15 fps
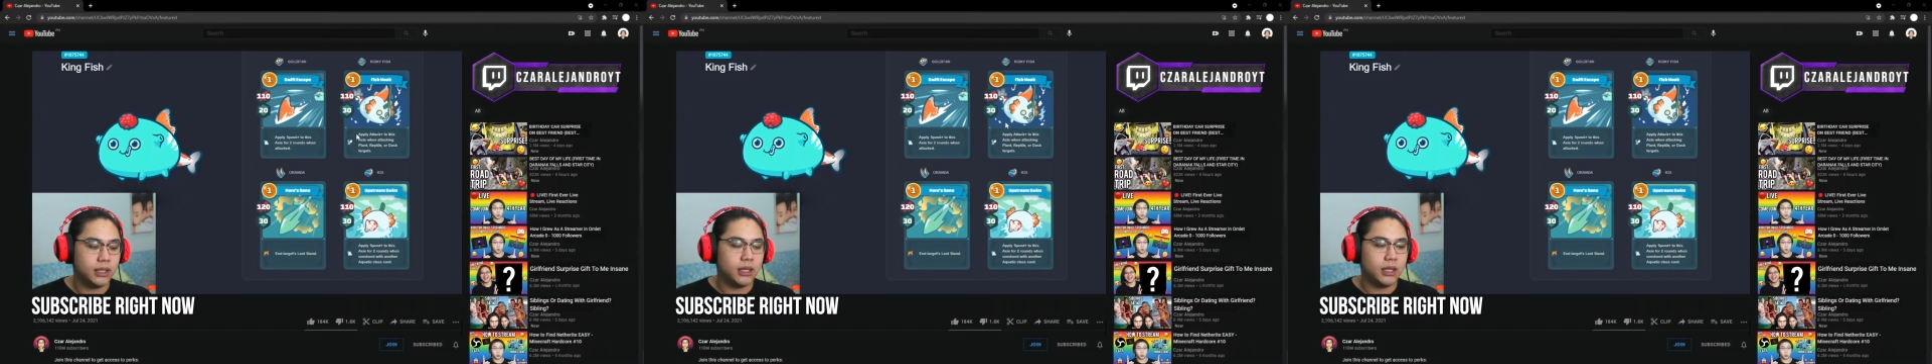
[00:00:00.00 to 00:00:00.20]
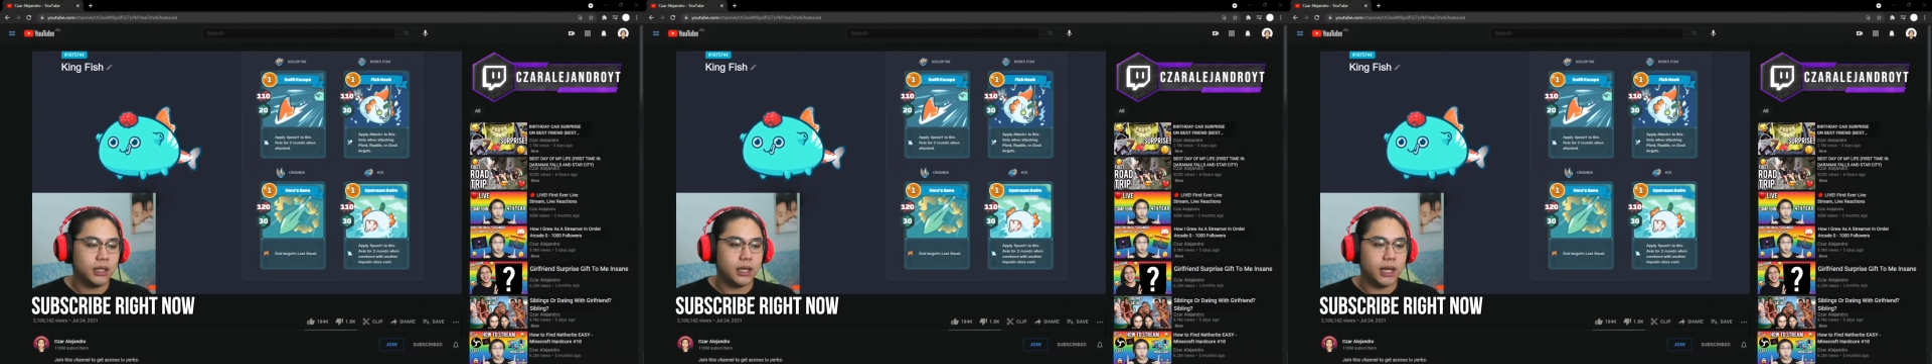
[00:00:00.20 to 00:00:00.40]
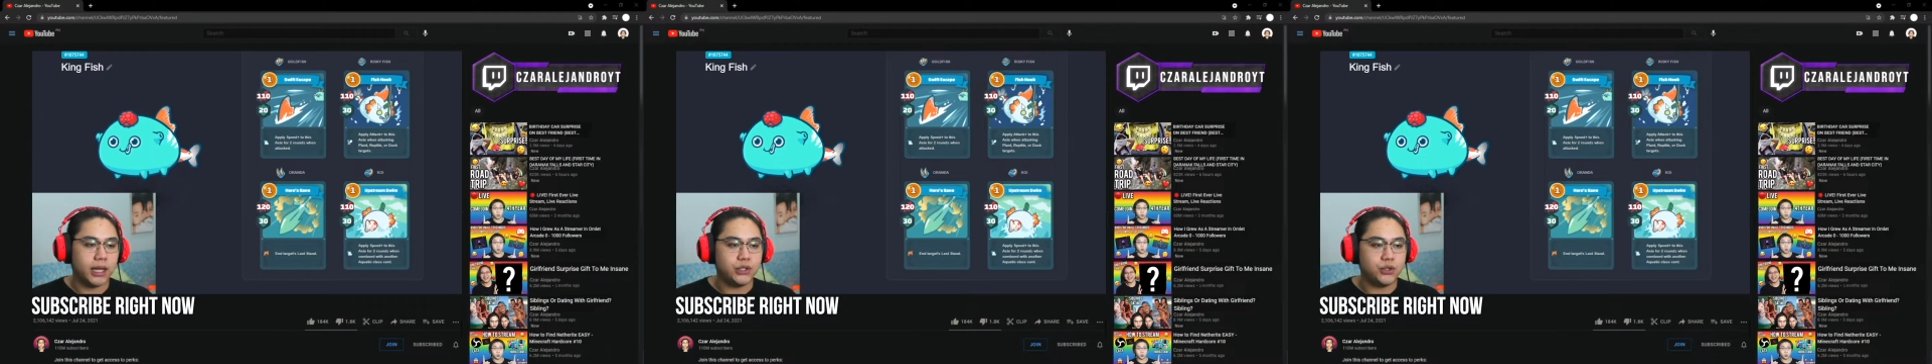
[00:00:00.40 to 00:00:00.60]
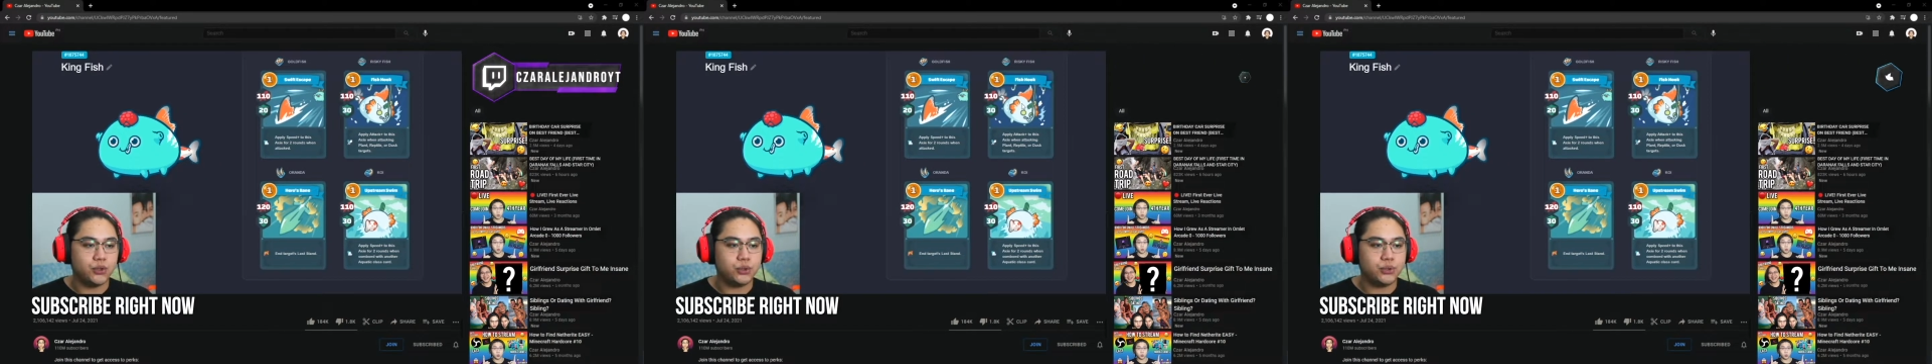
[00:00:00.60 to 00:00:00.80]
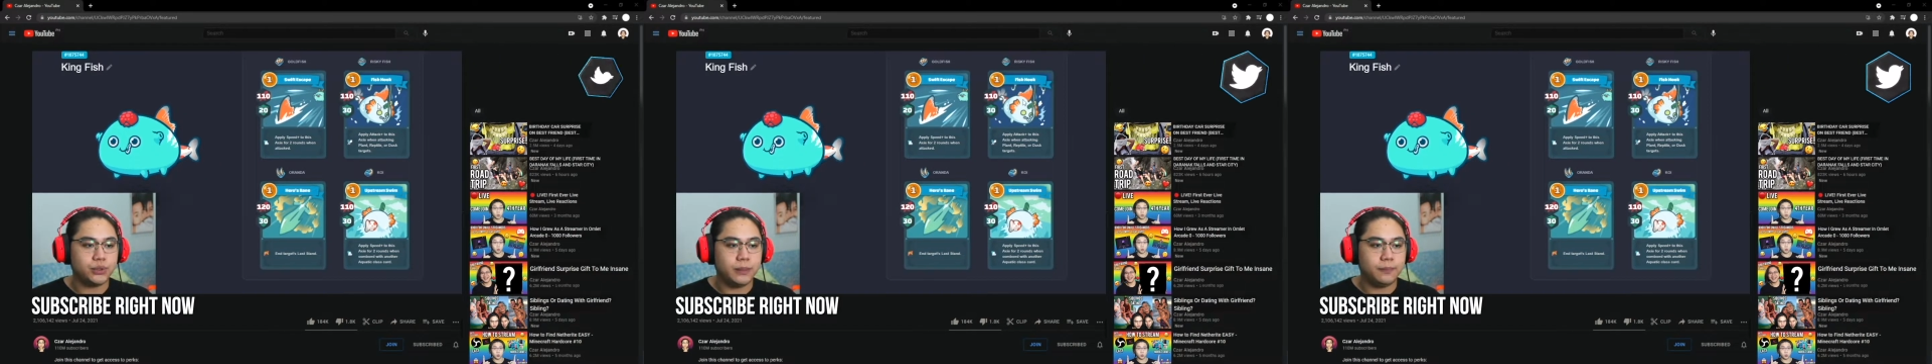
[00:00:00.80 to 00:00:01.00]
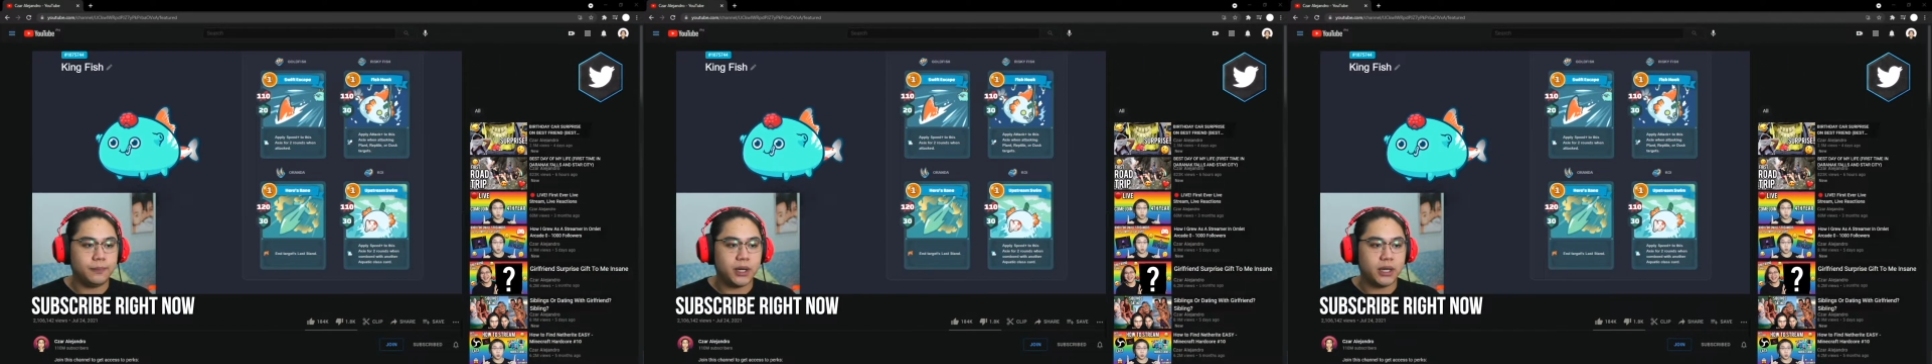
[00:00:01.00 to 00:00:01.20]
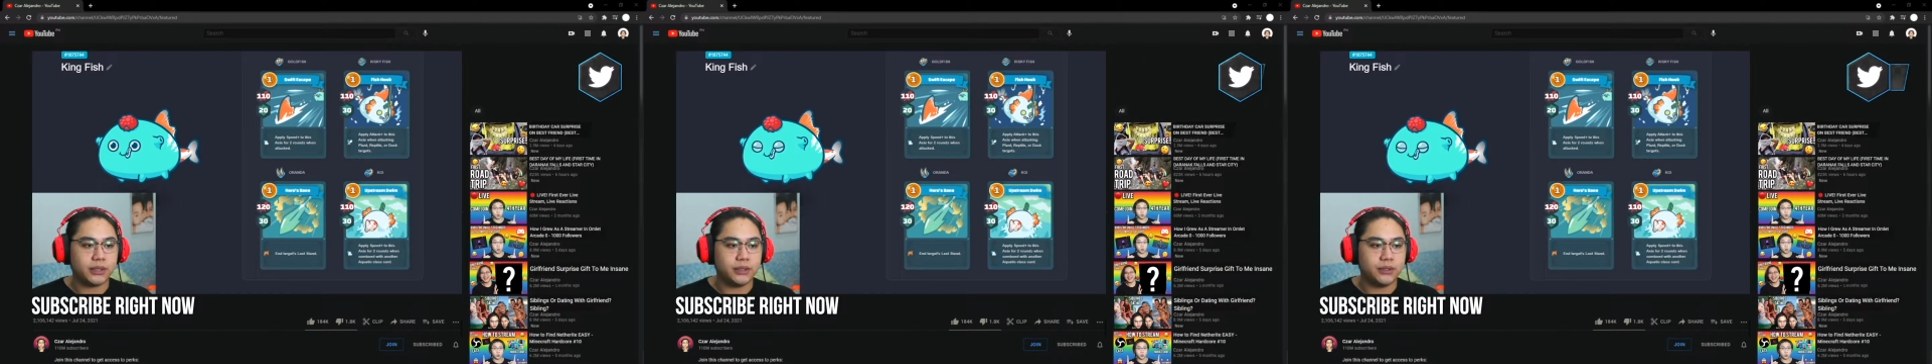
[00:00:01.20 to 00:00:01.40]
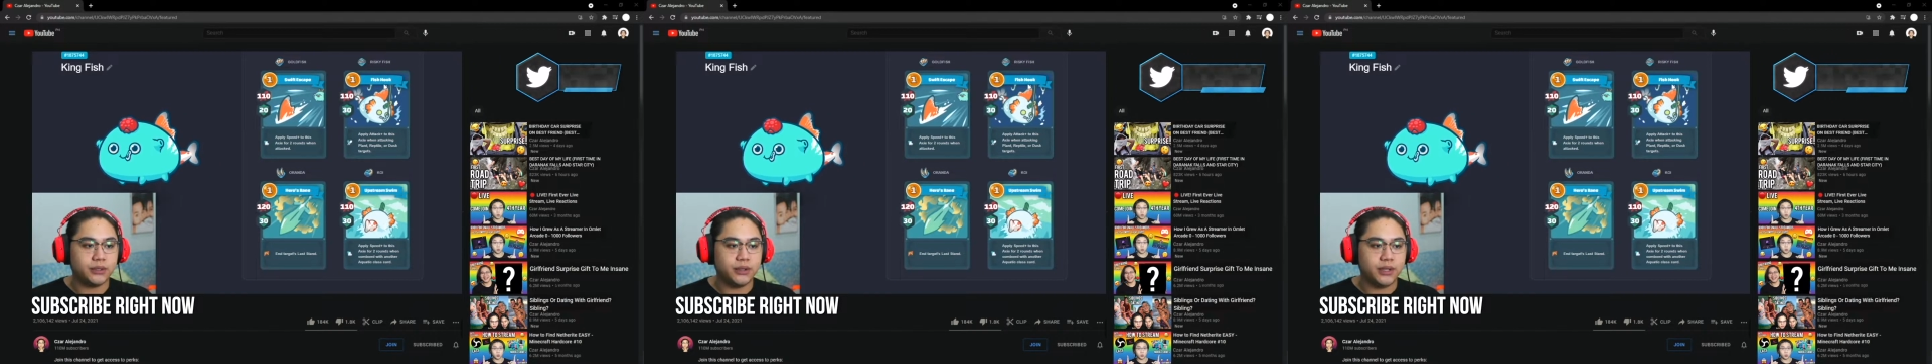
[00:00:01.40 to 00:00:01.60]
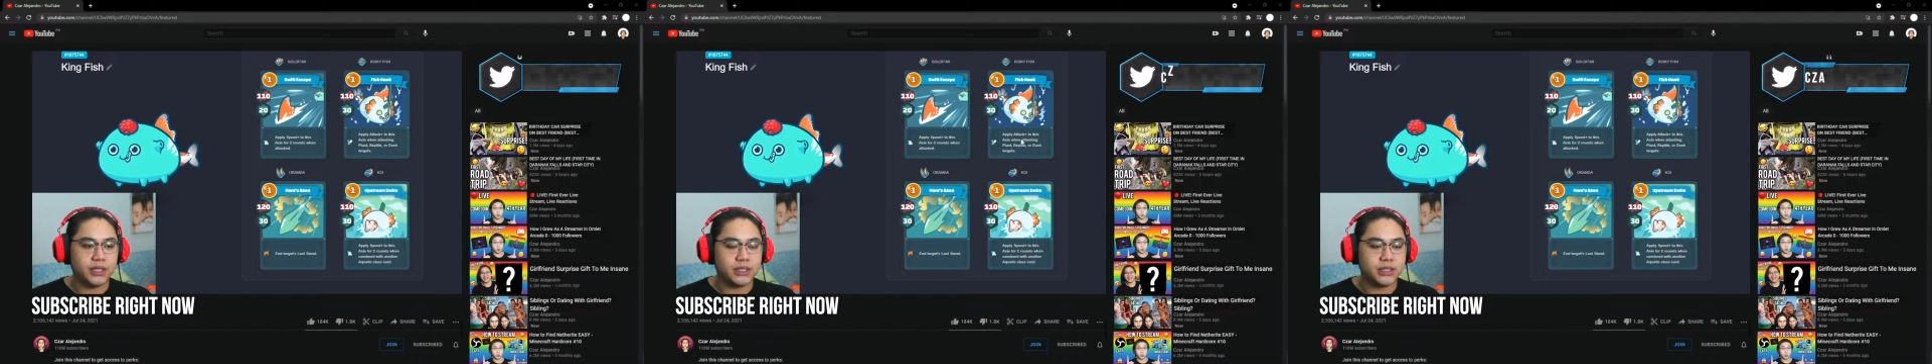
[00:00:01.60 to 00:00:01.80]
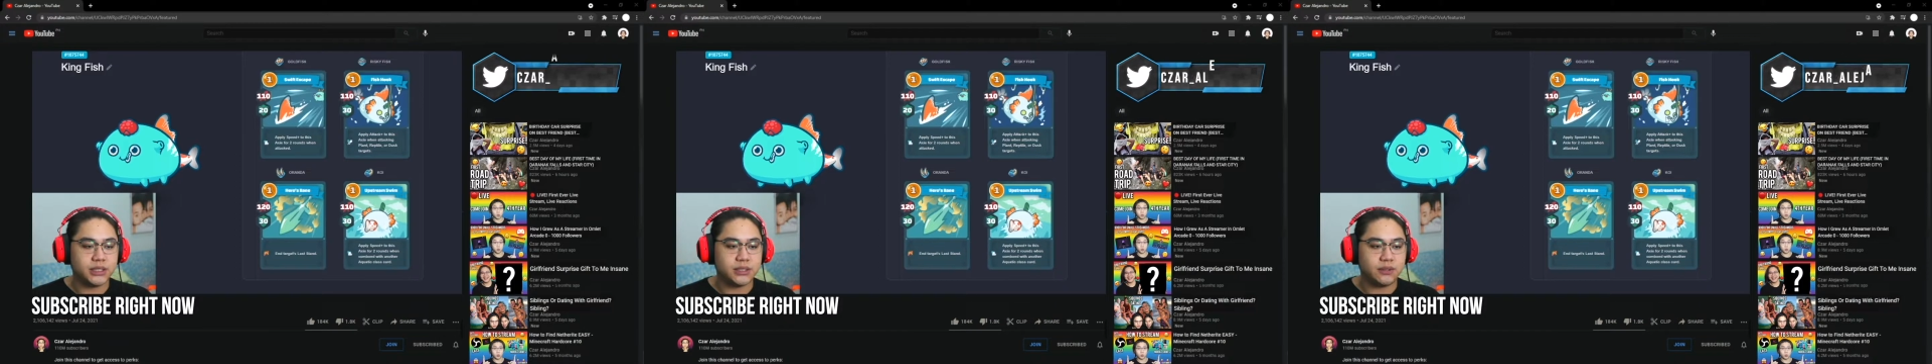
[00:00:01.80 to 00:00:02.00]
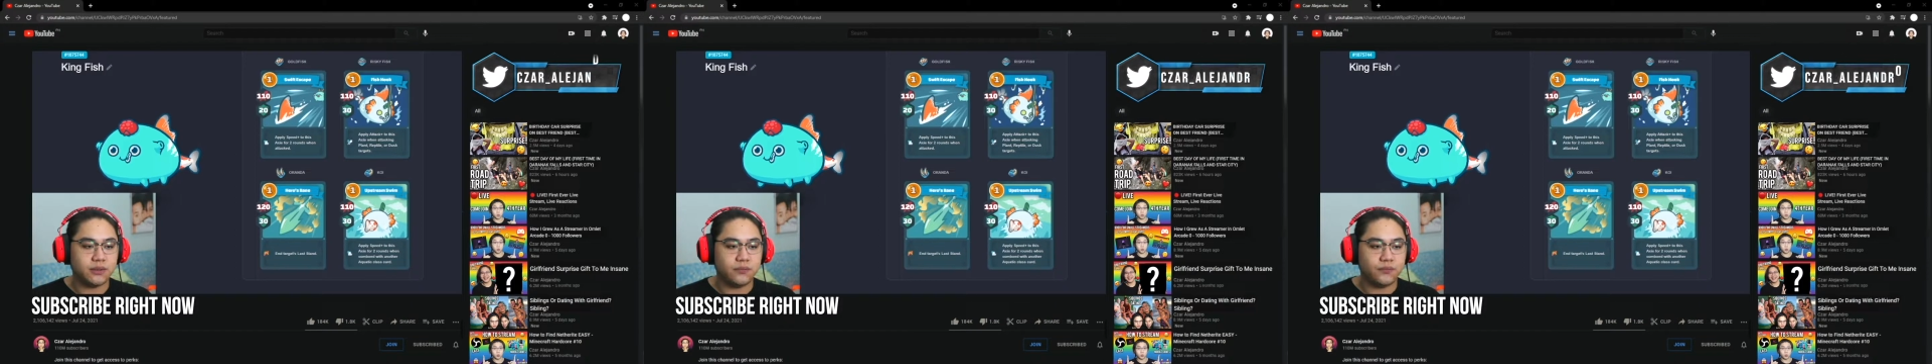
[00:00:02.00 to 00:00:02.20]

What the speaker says: I usually partner this